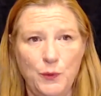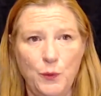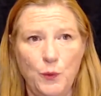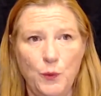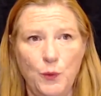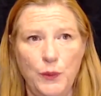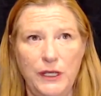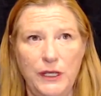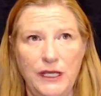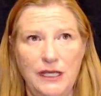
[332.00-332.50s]

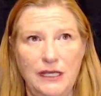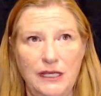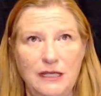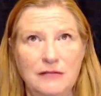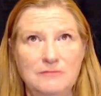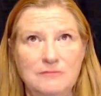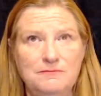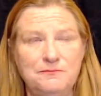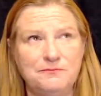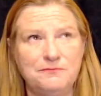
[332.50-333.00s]
we
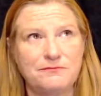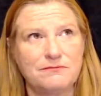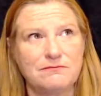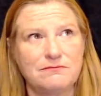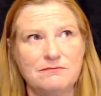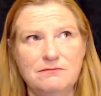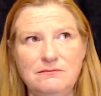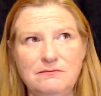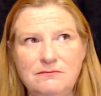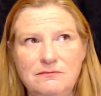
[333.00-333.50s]

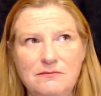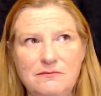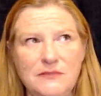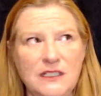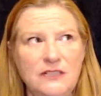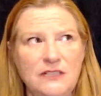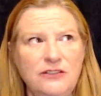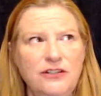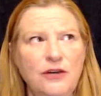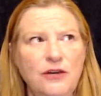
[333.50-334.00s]

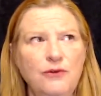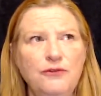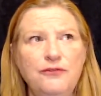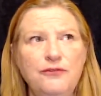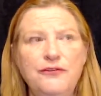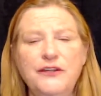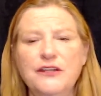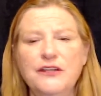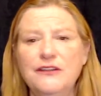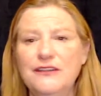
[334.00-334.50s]
don't
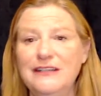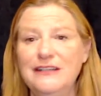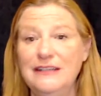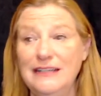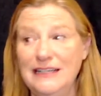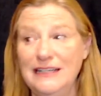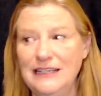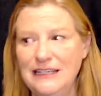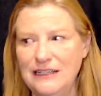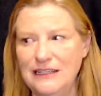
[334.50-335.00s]
feel the
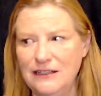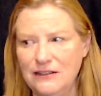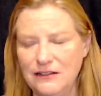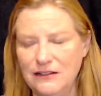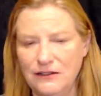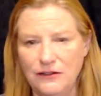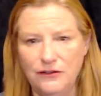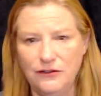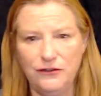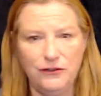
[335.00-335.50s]
need
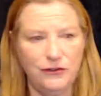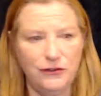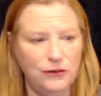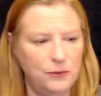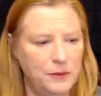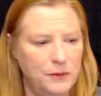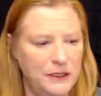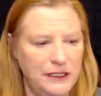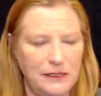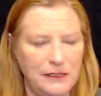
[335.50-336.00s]
to
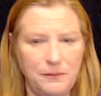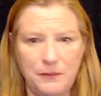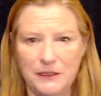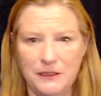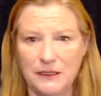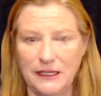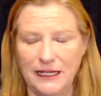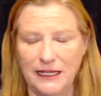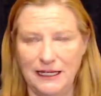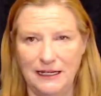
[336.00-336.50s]

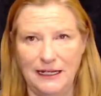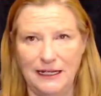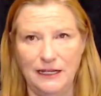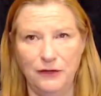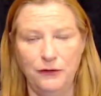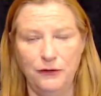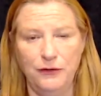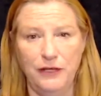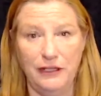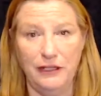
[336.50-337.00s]
manipulate and
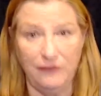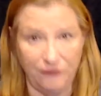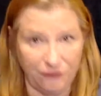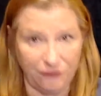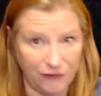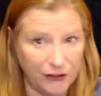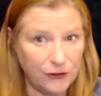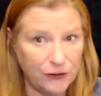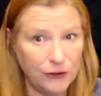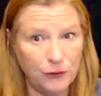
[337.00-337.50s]
create
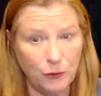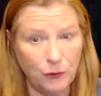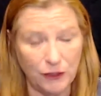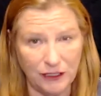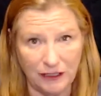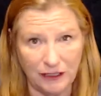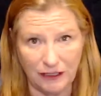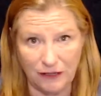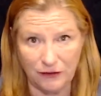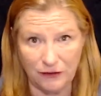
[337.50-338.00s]
fear in one
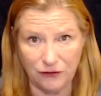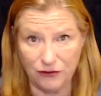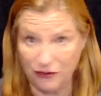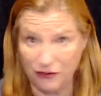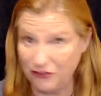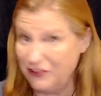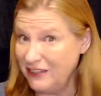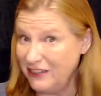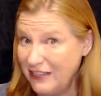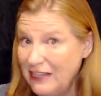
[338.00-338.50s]
another
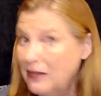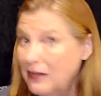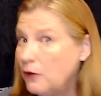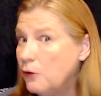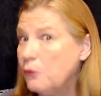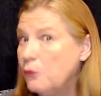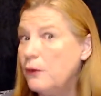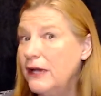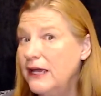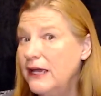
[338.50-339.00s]
just to get
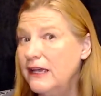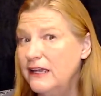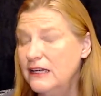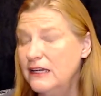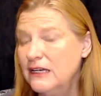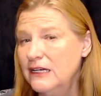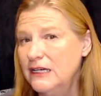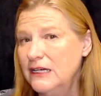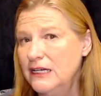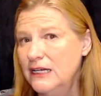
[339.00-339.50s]
our way.
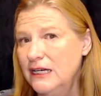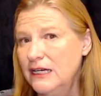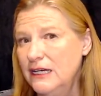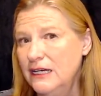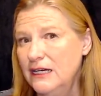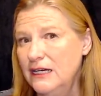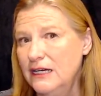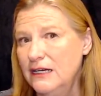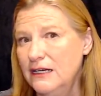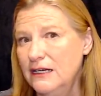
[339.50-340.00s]

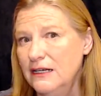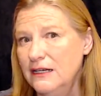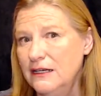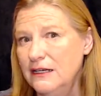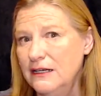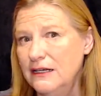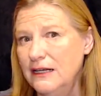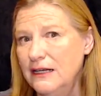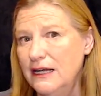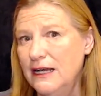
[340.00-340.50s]

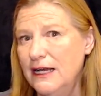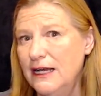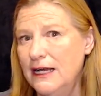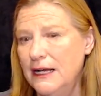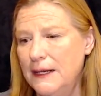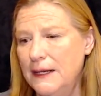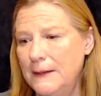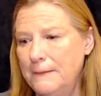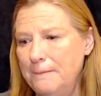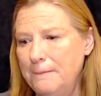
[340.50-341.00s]

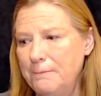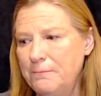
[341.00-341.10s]
Um,